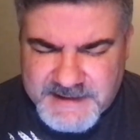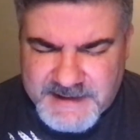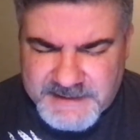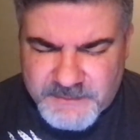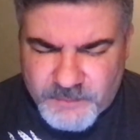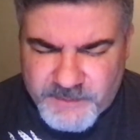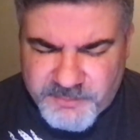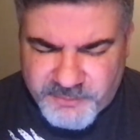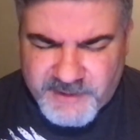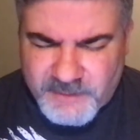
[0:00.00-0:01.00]
And we
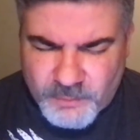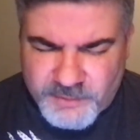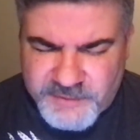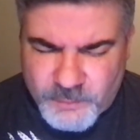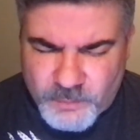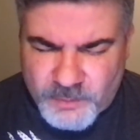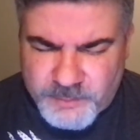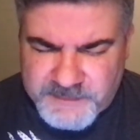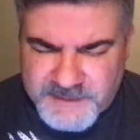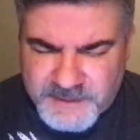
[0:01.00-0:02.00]
pray, Lord, your
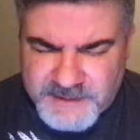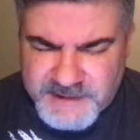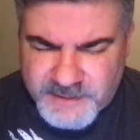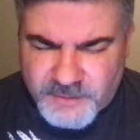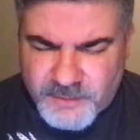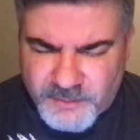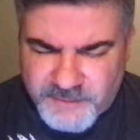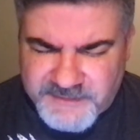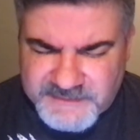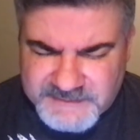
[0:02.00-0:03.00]
will be done here on
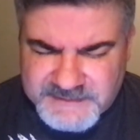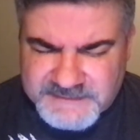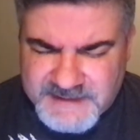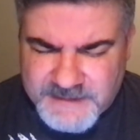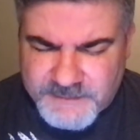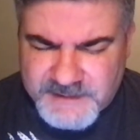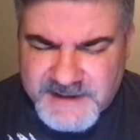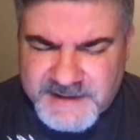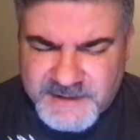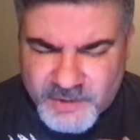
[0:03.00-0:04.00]
earth as it is in
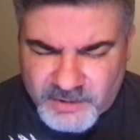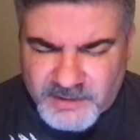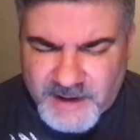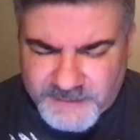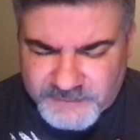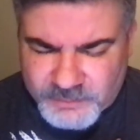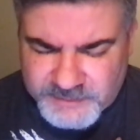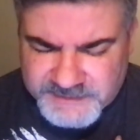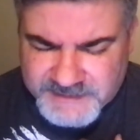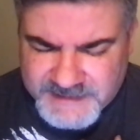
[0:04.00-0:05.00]
heaven and in our lives,
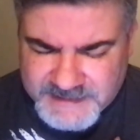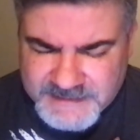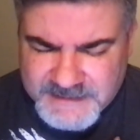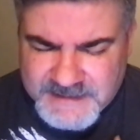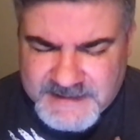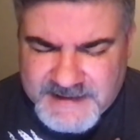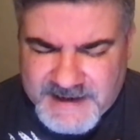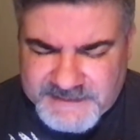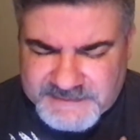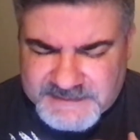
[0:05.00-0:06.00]
Lord, today,
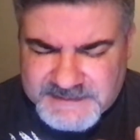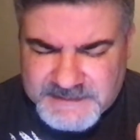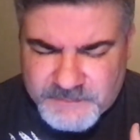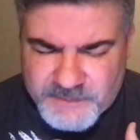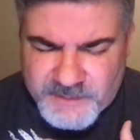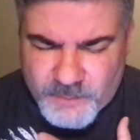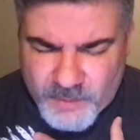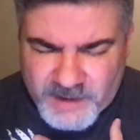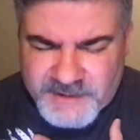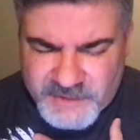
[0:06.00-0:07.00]
as we
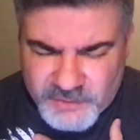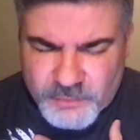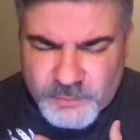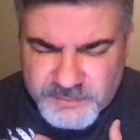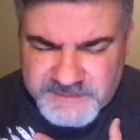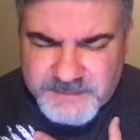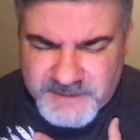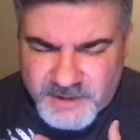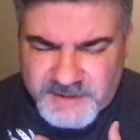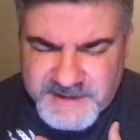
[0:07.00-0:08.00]
want you to
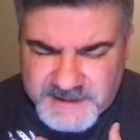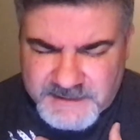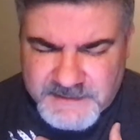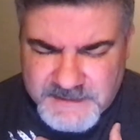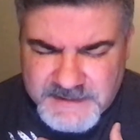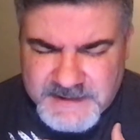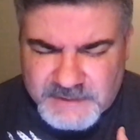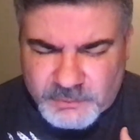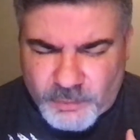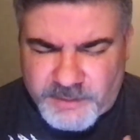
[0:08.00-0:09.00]
be our king.
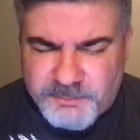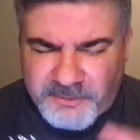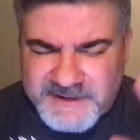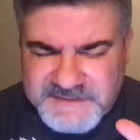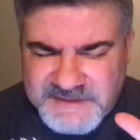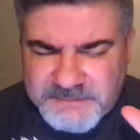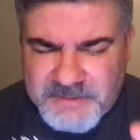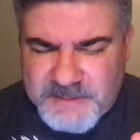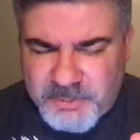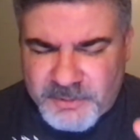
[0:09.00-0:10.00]
Lord, bless these
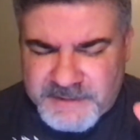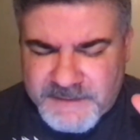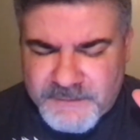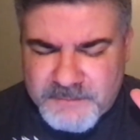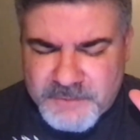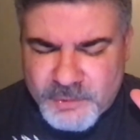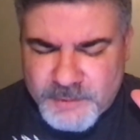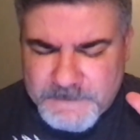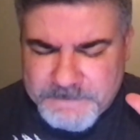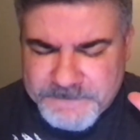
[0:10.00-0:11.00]
people and give them
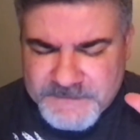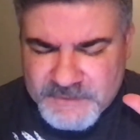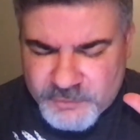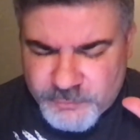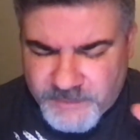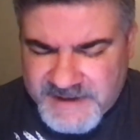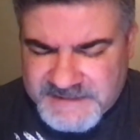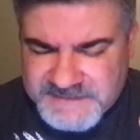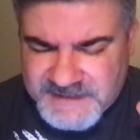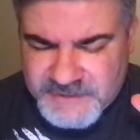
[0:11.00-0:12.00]
your
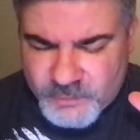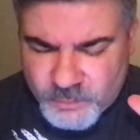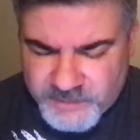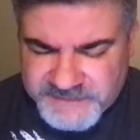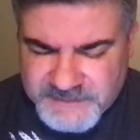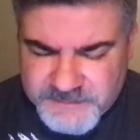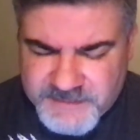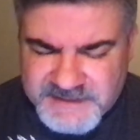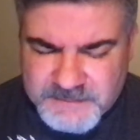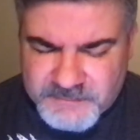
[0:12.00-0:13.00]
grace and your
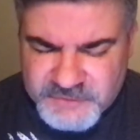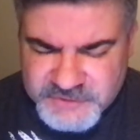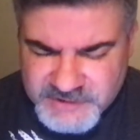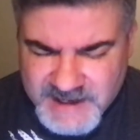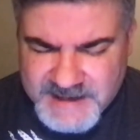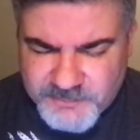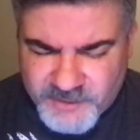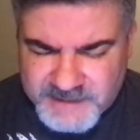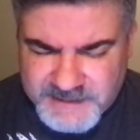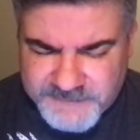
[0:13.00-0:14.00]
wisdom. Make them shine
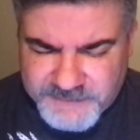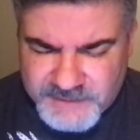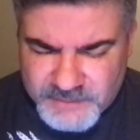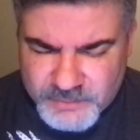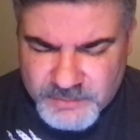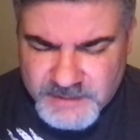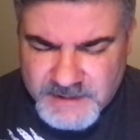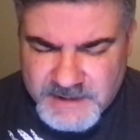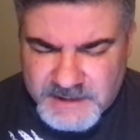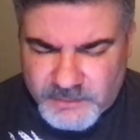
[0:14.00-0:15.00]
brightly for you.
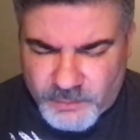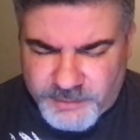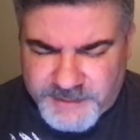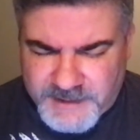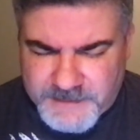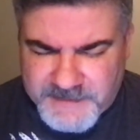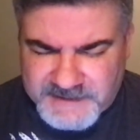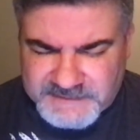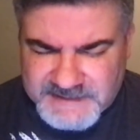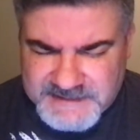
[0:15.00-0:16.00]
Lord,
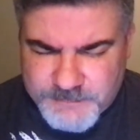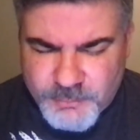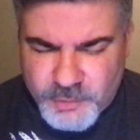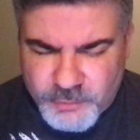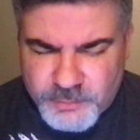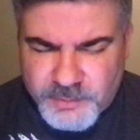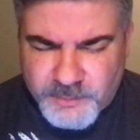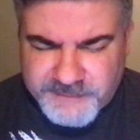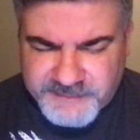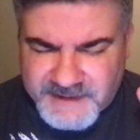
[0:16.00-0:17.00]
make us like the moon,
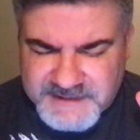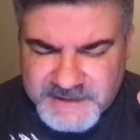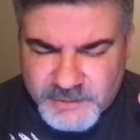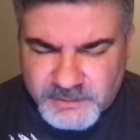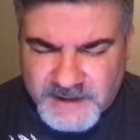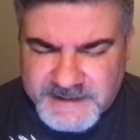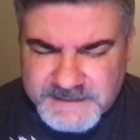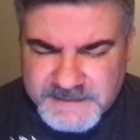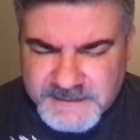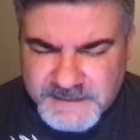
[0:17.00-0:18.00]
reflecting your
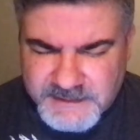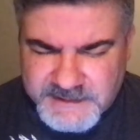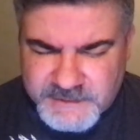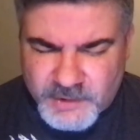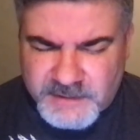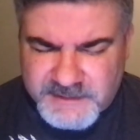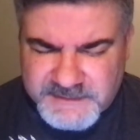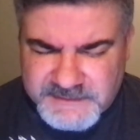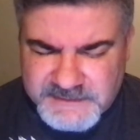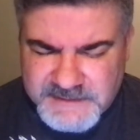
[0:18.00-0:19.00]
light in the
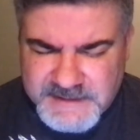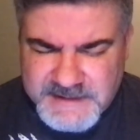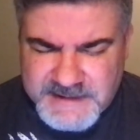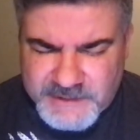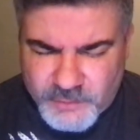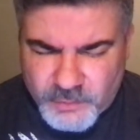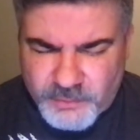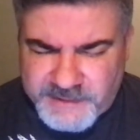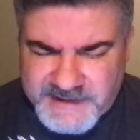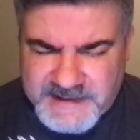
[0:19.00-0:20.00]
darkness. In your
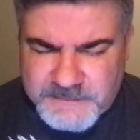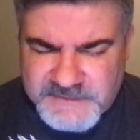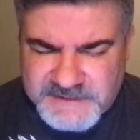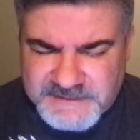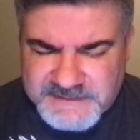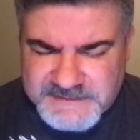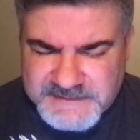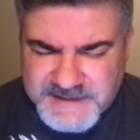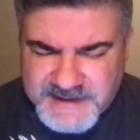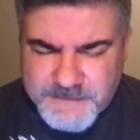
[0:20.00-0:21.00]
holy name,
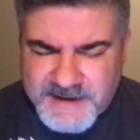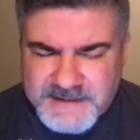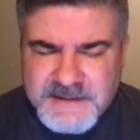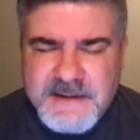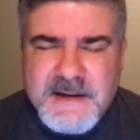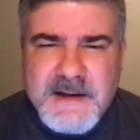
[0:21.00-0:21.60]
Jesus. Amen.